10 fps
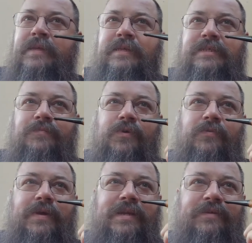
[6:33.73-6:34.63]
somewhere
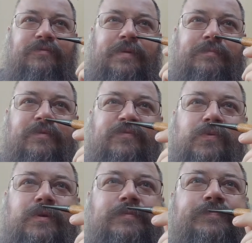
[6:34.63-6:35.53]
we'd never been
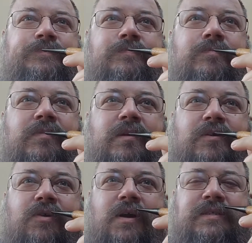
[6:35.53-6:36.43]
before,
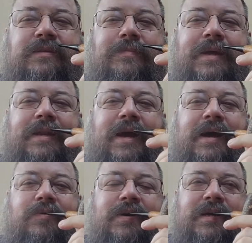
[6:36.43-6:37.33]
across the main
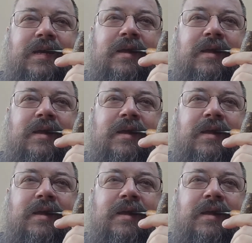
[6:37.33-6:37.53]
highway